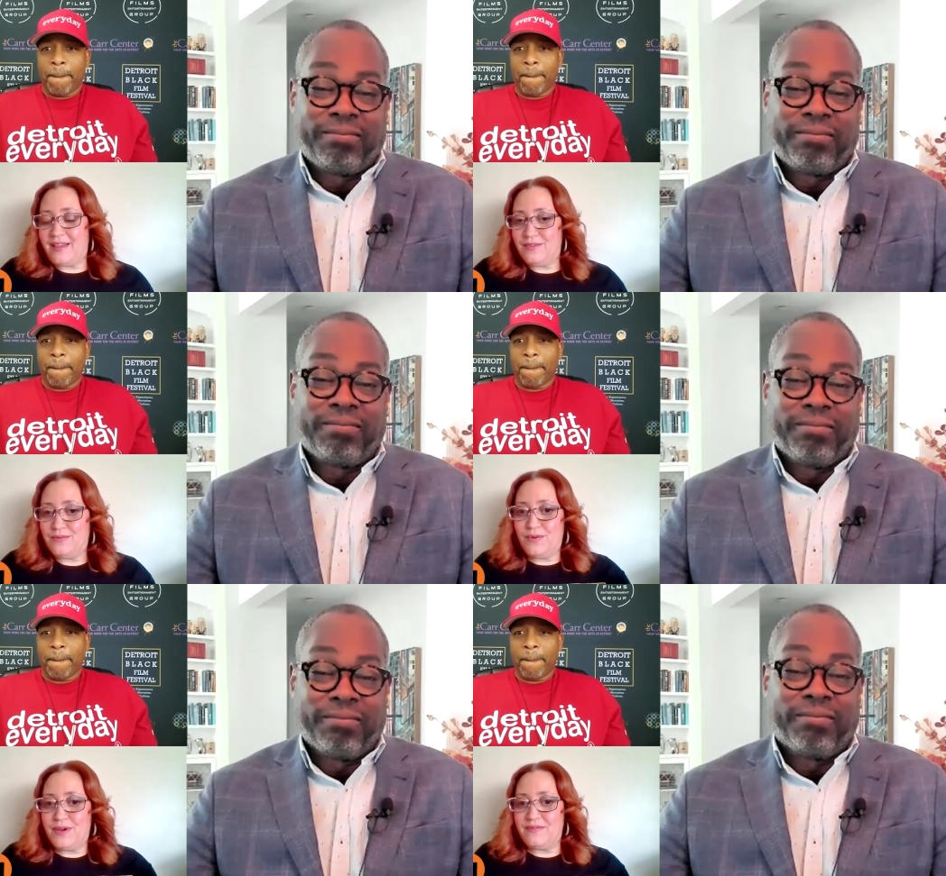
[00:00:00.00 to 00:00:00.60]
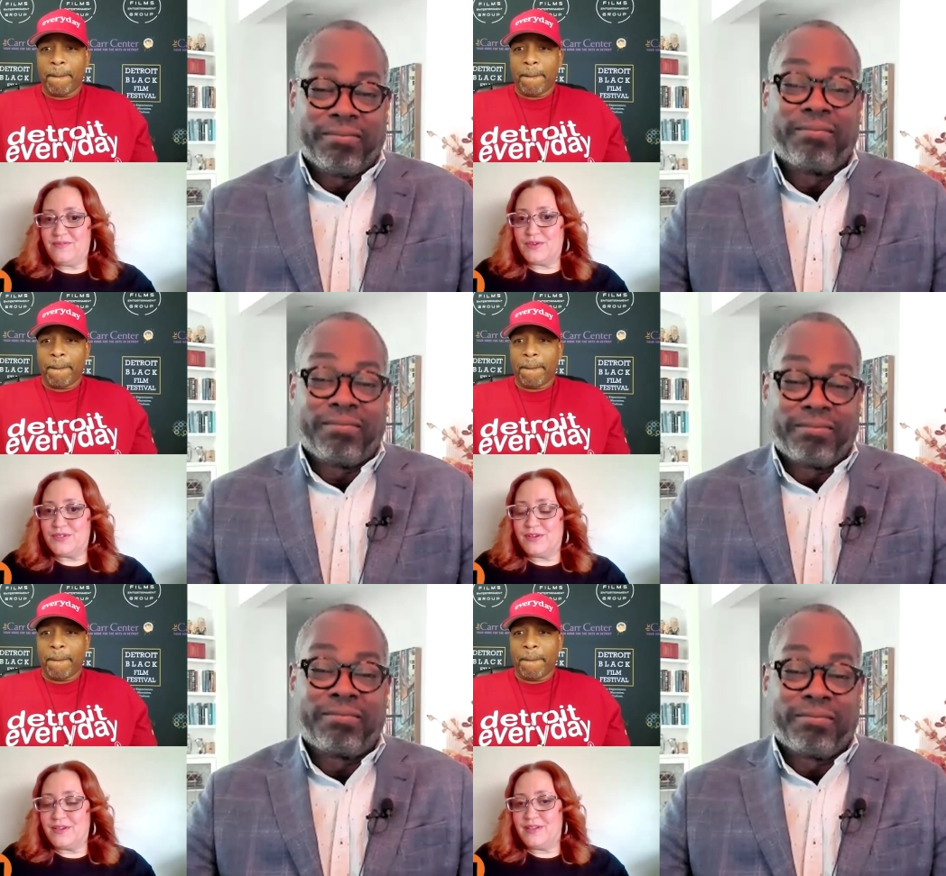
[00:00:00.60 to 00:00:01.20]
Speaker 1: of what folks are
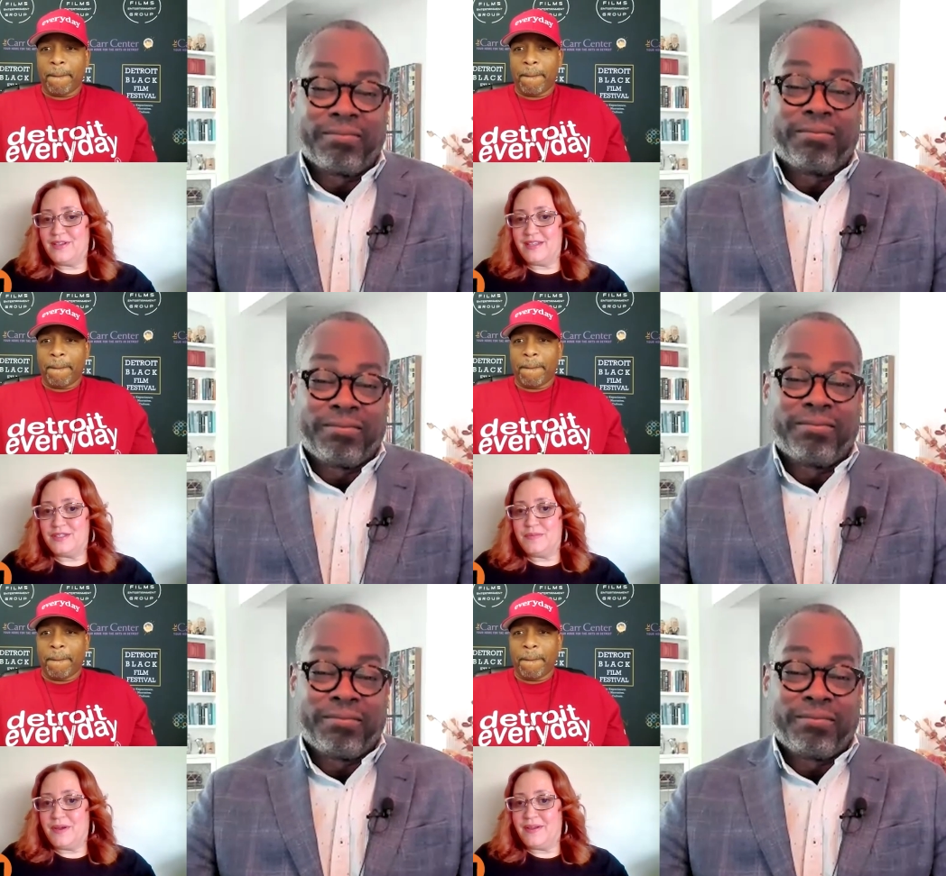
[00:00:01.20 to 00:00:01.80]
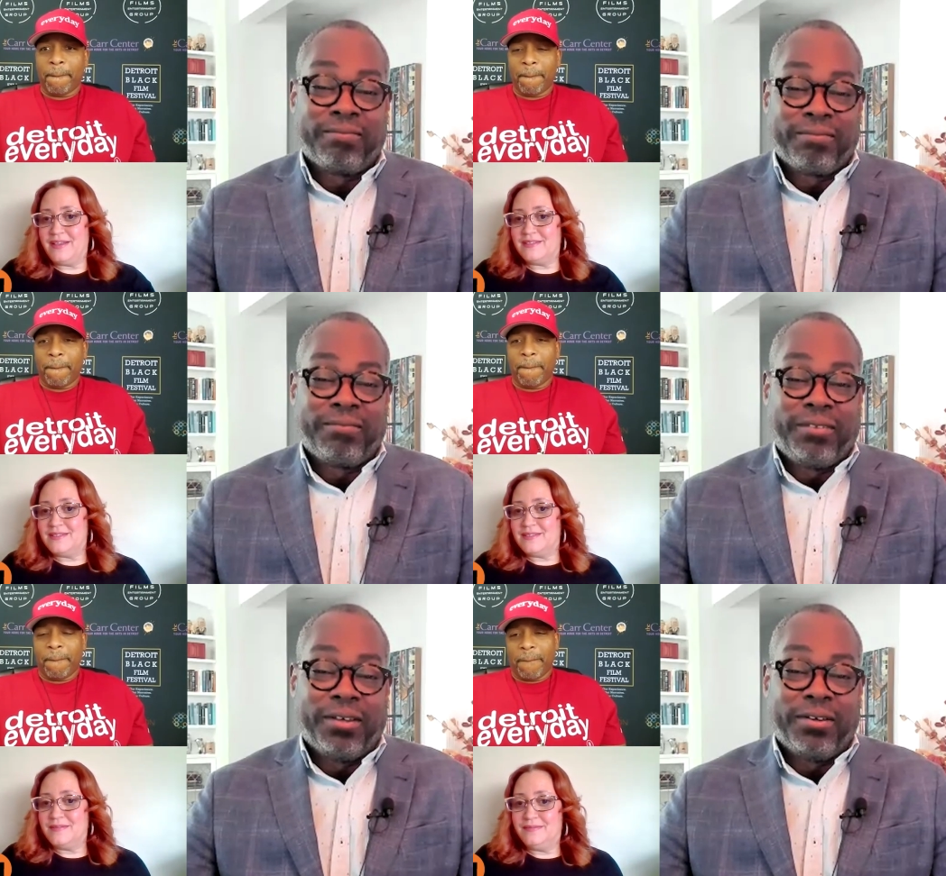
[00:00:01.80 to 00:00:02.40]
going to experience.
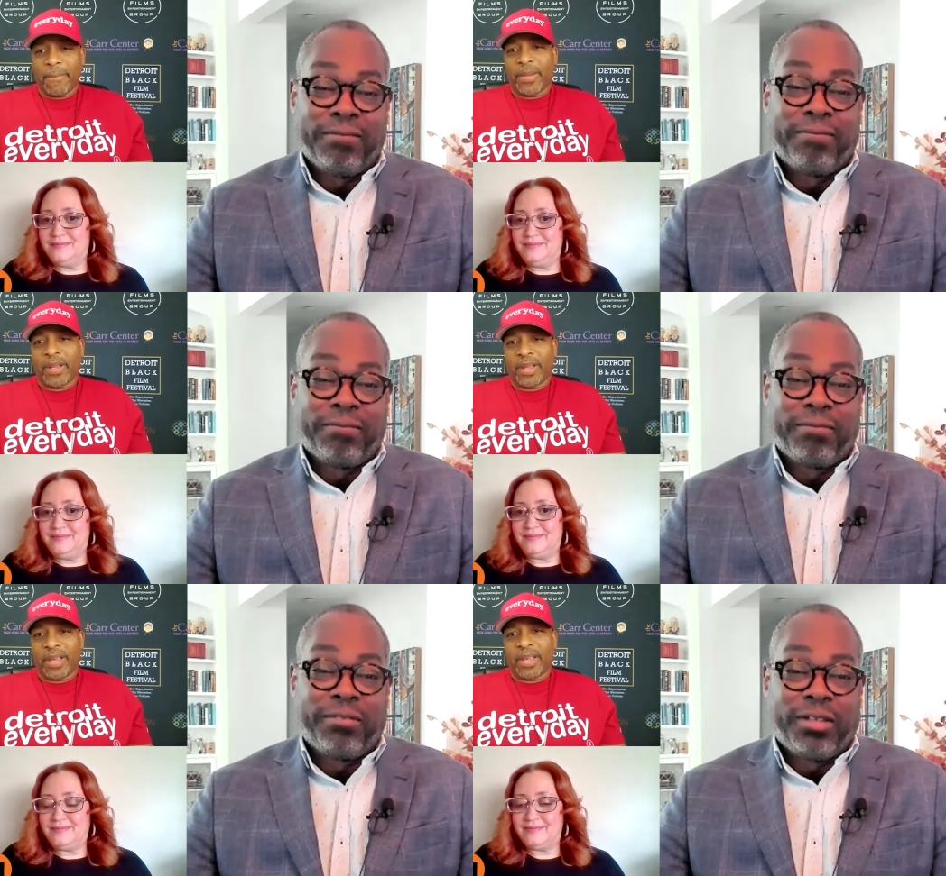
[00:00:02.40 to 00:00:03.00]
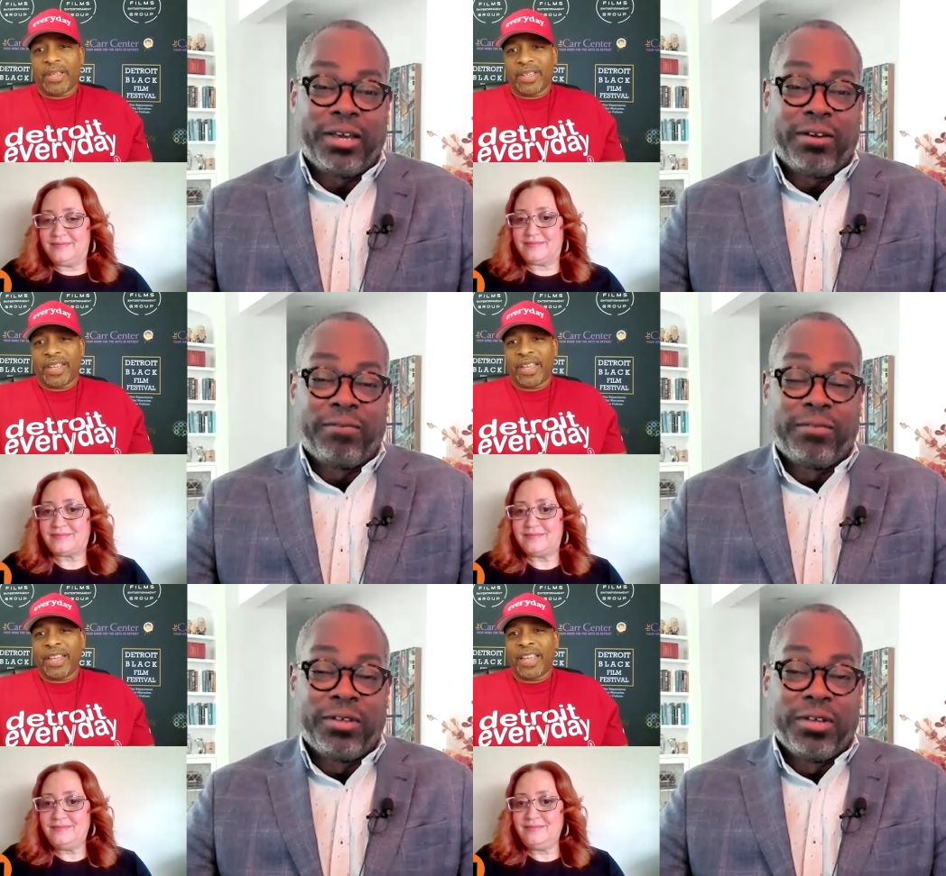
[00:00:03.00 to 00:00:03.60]
Speaker 2: Yeah, yeah,
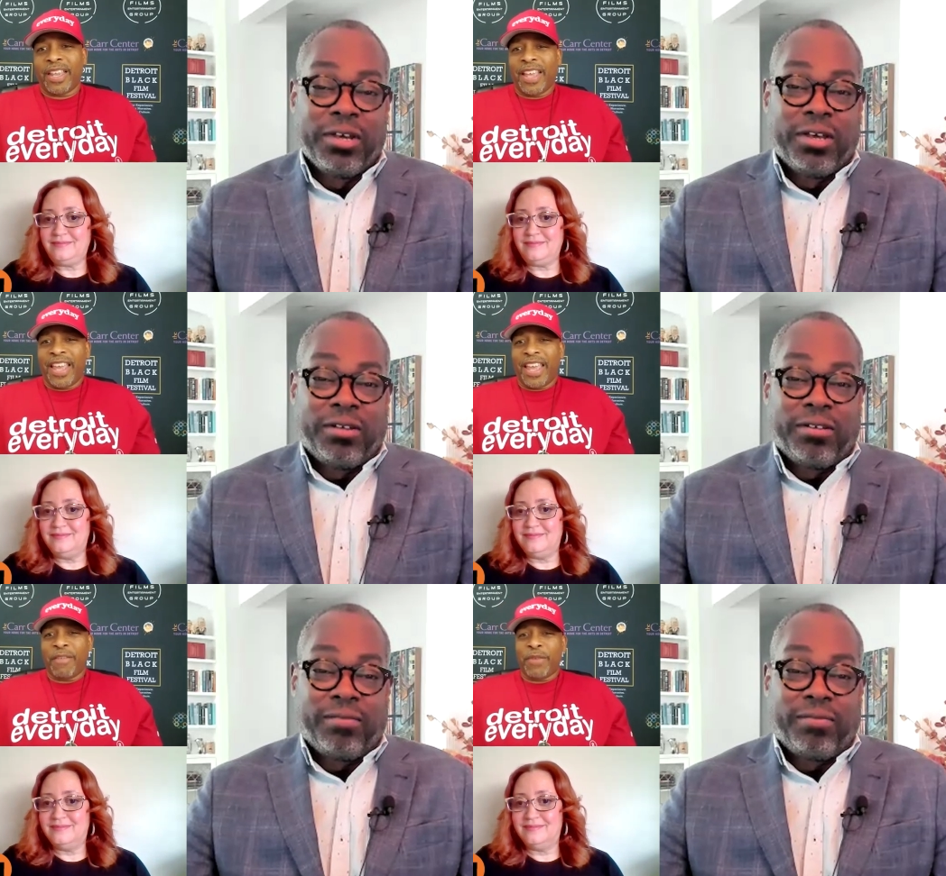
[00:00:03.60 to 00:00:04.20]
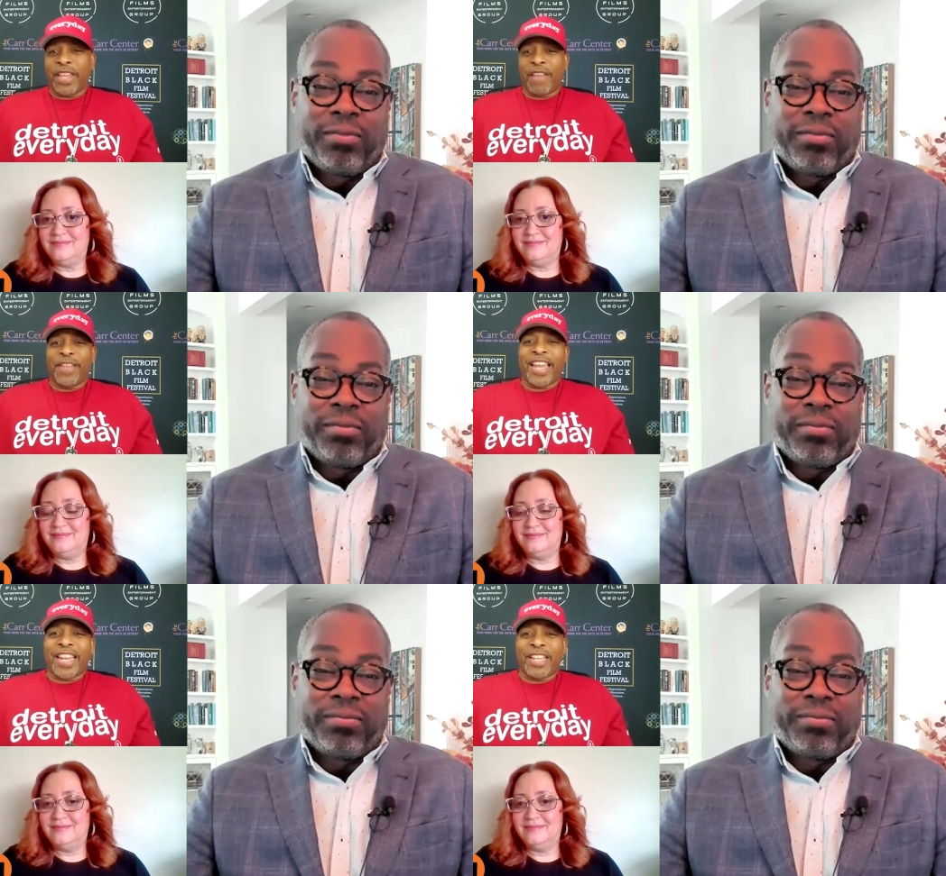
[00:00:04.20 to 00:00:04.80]
and we definitely
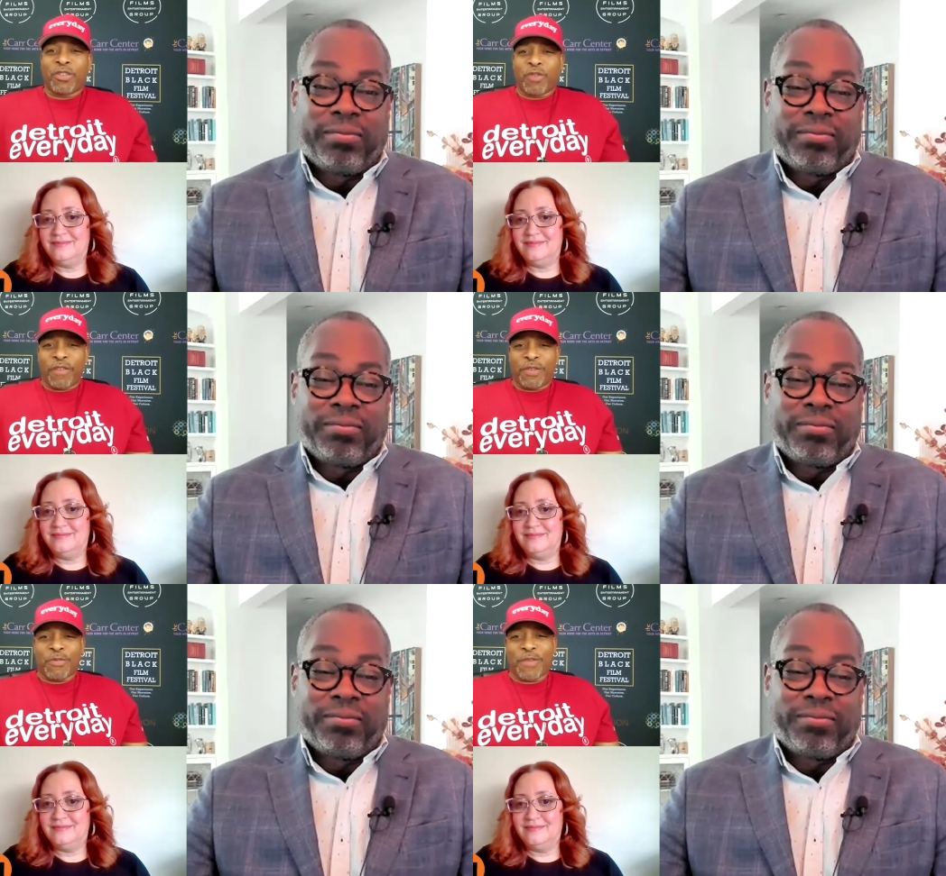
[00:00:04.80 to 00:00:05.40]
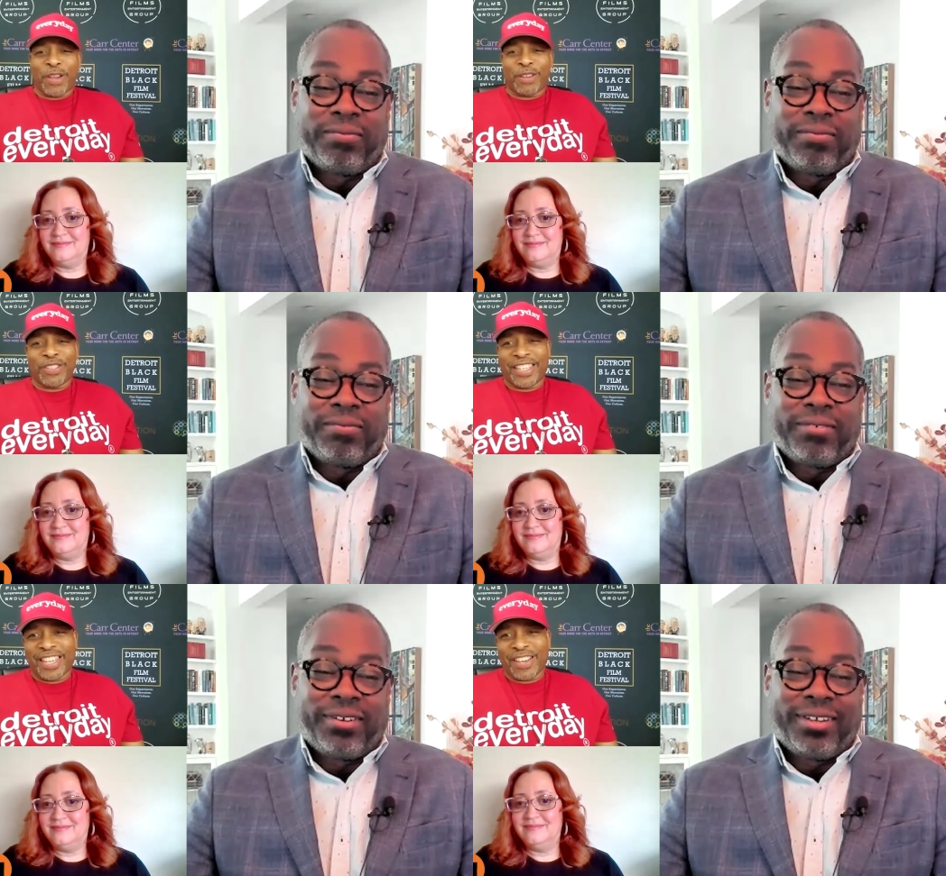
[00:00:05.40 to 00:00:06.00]
got our Detroit filmmakers
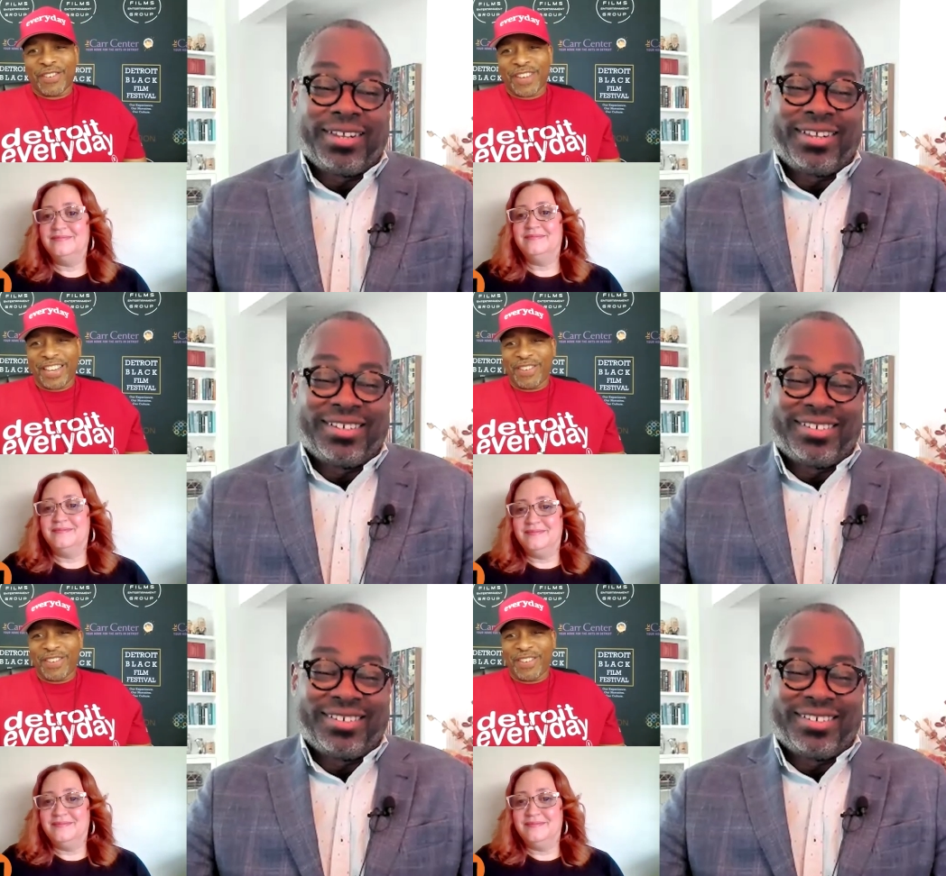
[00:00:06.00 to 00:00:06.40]
in there, right?